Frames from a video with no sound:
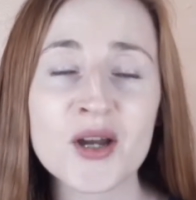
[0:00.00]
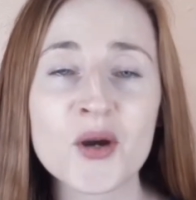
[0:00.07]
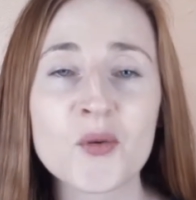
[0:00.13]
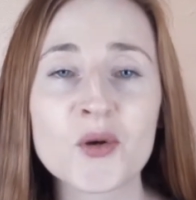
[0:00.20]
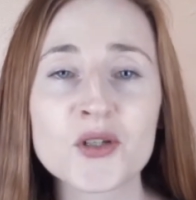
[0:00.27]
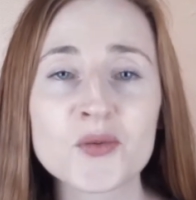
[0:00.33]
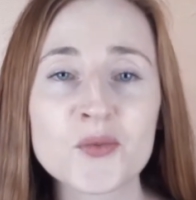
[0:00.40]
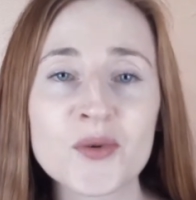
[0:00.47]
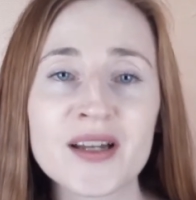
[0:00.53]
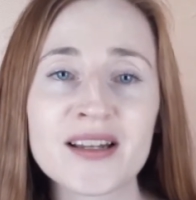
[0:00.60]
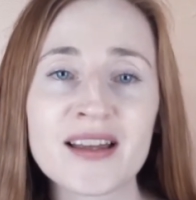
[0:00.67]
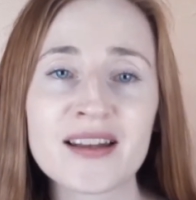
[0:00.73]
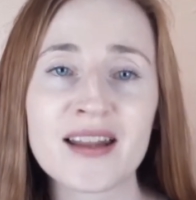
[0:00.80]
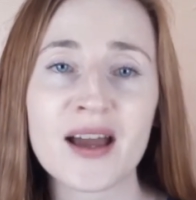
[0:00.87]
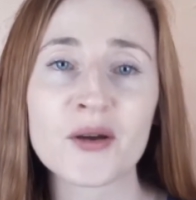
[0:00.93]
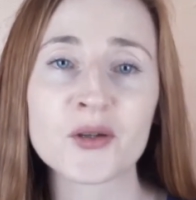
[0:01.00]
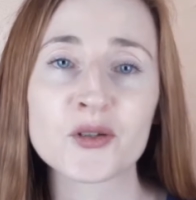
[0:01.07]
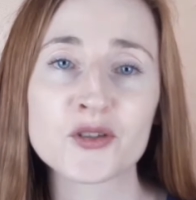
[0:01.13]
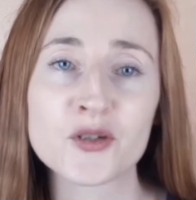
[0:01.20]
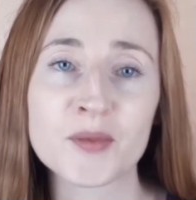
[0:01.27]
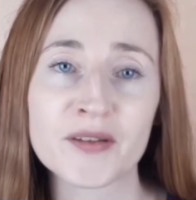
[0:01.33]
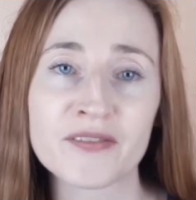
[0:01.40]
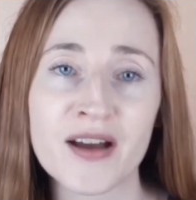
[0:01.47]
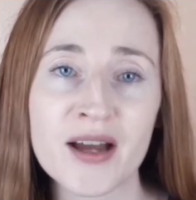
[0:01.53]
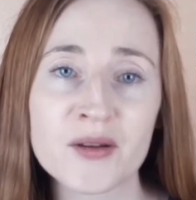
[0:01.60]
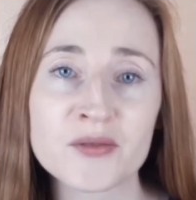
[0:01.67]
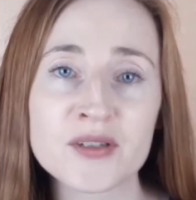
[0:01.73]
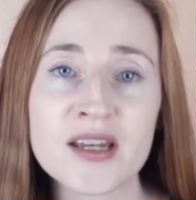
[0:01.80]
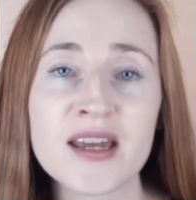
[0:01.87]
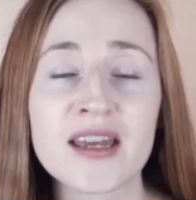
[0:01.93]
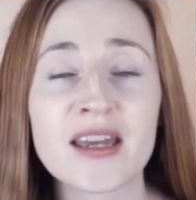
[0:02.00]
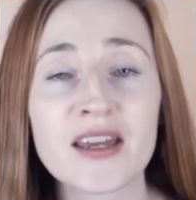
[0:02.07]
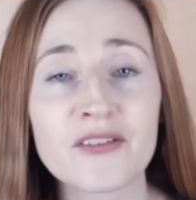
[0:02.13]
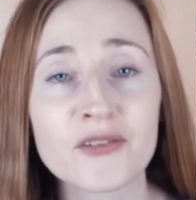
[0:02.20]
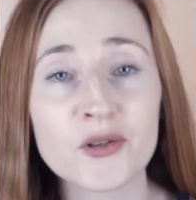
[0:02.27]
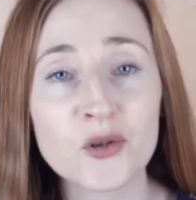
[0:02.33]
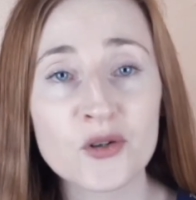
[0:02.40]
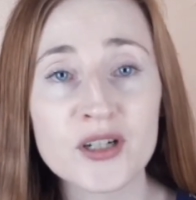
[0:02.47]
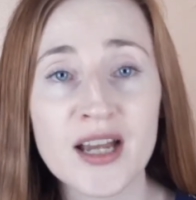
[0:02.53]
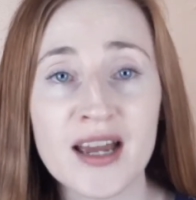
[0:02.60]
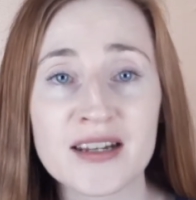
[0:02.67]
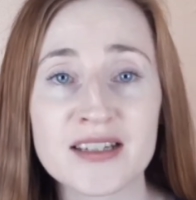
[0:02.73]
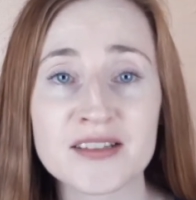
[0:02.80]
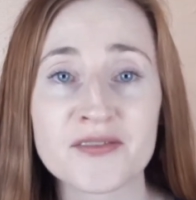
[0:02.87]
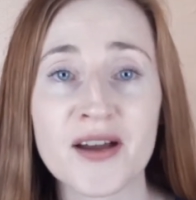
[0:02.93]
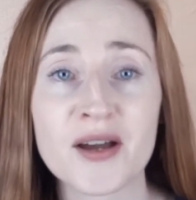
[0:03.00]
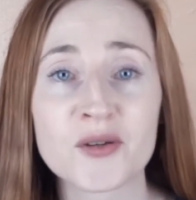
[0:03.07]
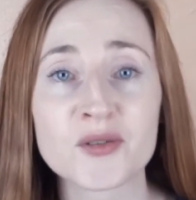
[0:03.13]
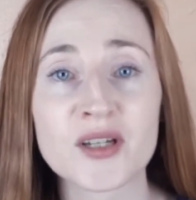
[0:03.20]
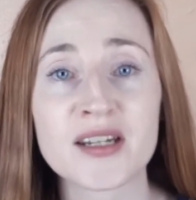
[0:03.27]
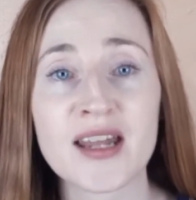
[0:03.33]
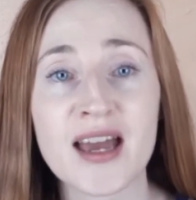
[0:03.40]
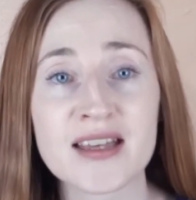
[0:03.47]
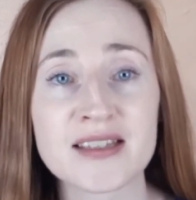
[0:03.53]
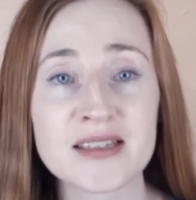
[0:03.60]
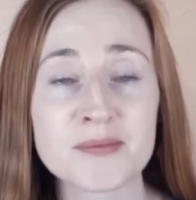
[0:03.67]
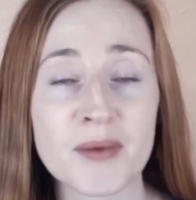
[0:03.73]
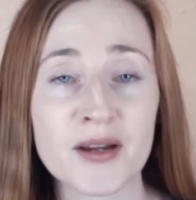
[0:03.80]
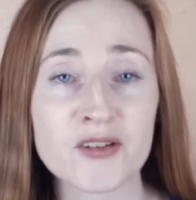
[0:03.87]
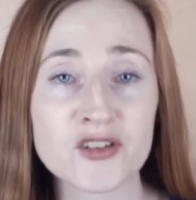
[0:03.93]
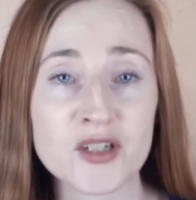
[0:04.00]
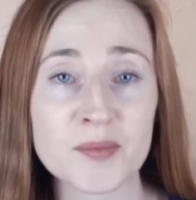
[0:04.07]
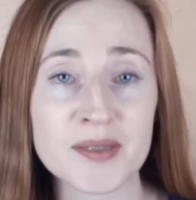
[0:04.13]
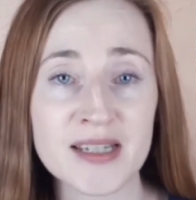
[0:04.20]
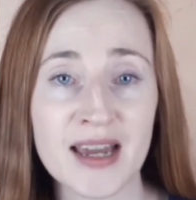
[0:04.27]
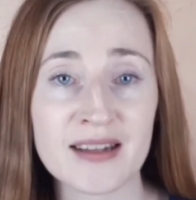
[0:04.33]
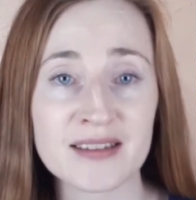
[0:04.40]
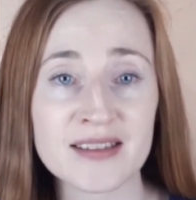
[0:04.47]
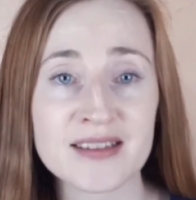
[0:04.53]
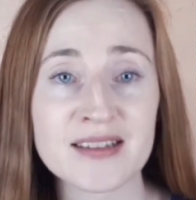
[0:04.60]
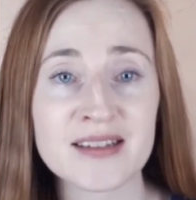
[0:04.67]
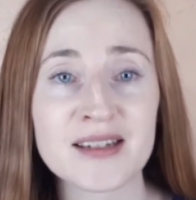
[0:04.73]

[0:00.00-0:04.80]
which will allow you to be found if your cat is found and has its microchip scanned.